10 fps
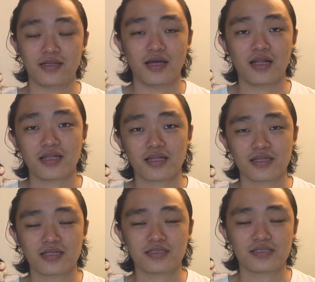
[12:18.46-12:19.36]
The other
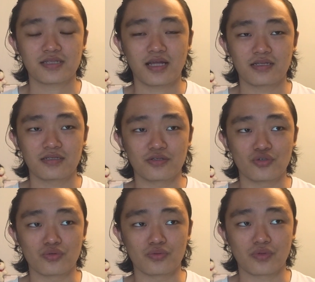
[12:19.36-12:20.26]
things that
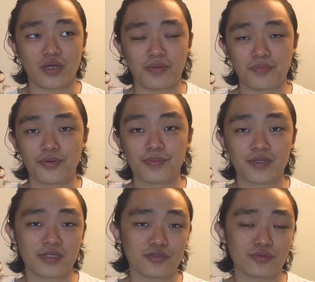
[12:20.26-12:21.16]
you can
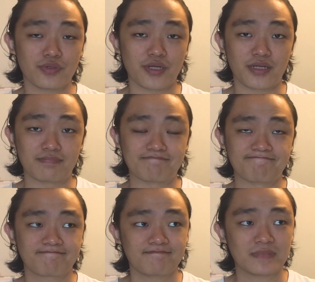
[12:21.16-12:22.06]
probably do in
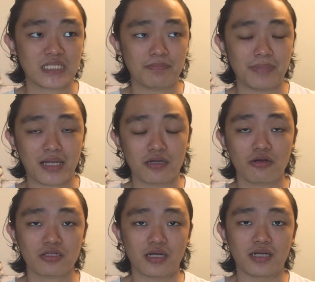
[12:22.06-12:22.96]

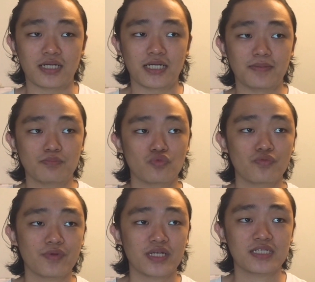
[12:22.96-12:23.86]
Bangkok are
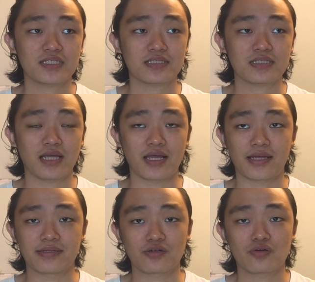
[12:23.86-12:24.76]
movies
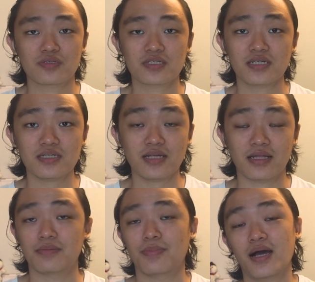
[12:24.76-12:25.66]
and concerts
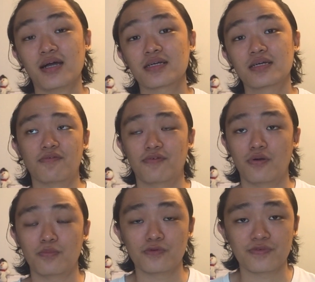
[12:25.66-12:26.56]
and the park.
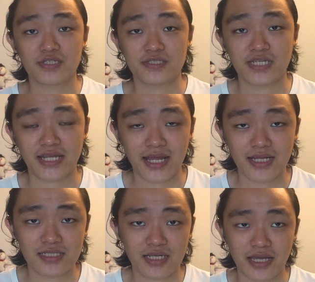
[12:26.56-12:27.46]
For movie
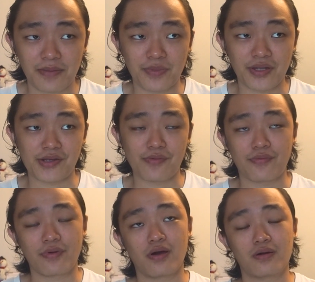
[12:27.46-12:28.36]
tickets, it can be
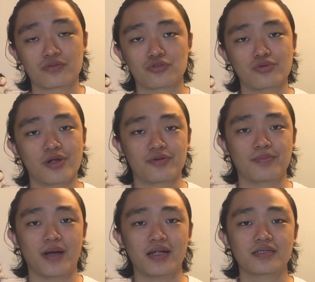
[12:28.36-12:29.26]
around
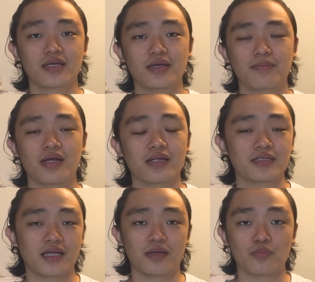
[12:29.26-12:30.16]
200 baht,
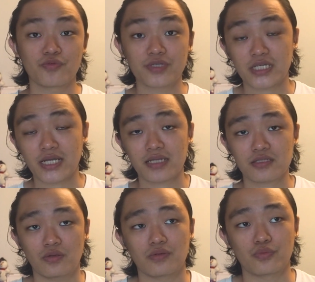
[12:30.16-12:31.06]
but movie tickets
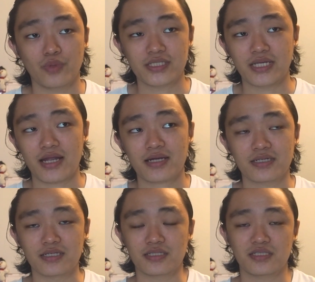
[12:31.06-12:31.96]
on weekday
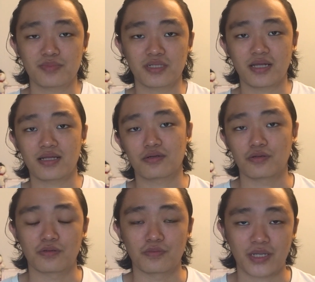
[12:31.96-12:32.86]
are cheaper than
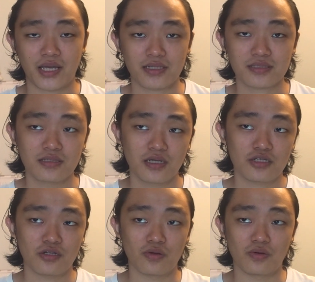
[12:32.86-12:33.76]
on weekends,
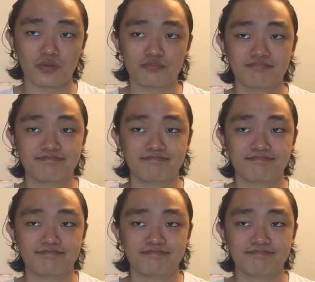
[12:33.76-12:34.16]
so